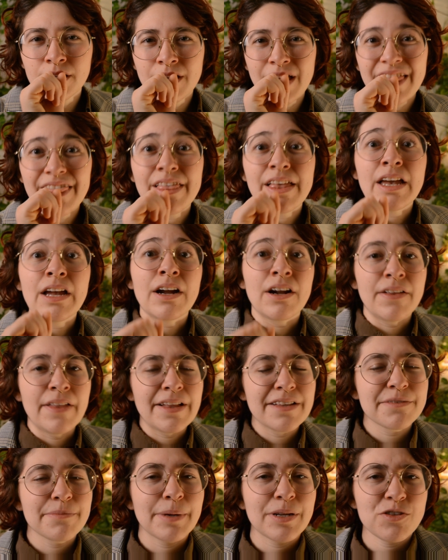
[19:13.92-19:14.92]
There,
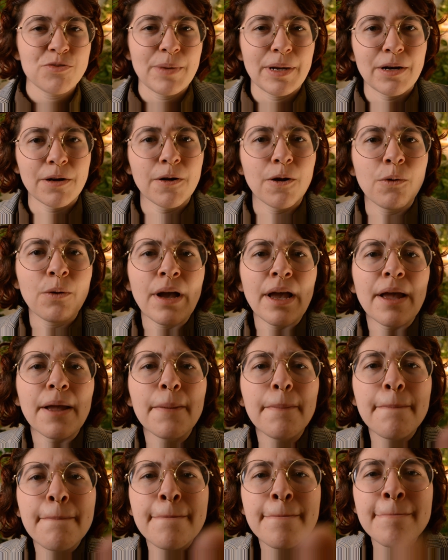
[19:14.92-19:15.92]
that's much better. Okay,
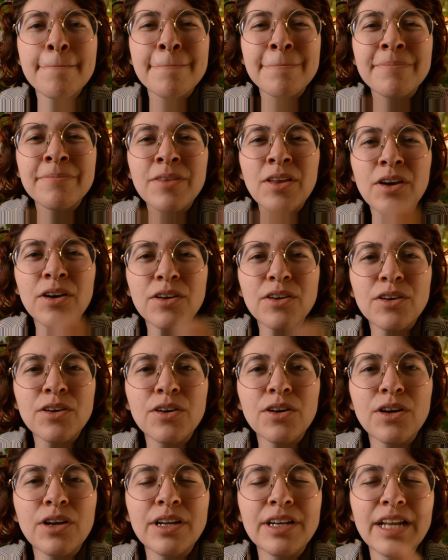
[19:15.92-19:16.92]

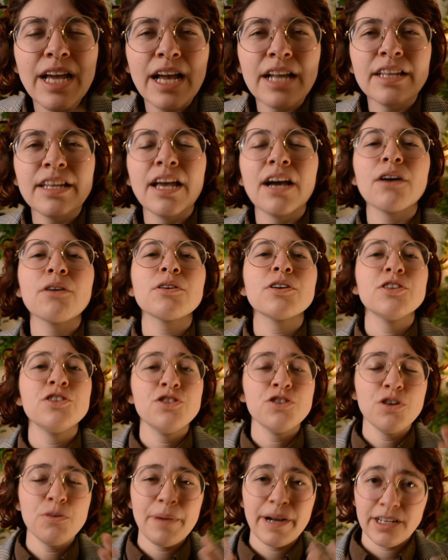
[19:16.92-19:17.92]
good. And now could you
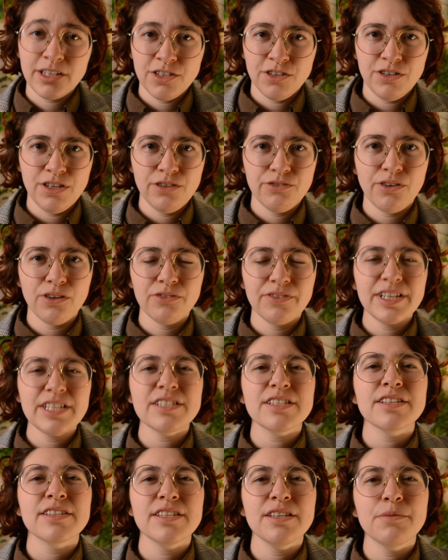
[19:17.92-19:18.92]
go back to your default face to
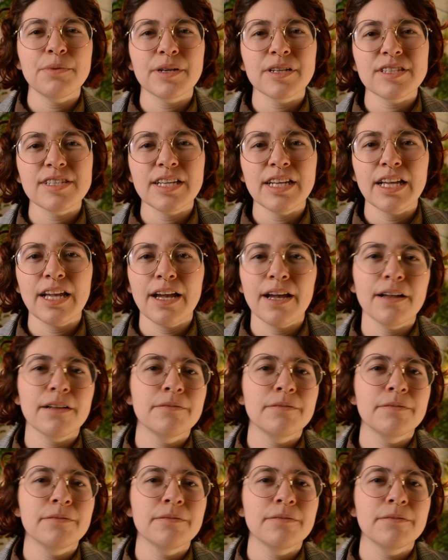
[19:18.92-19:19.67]
see where it's sitting at?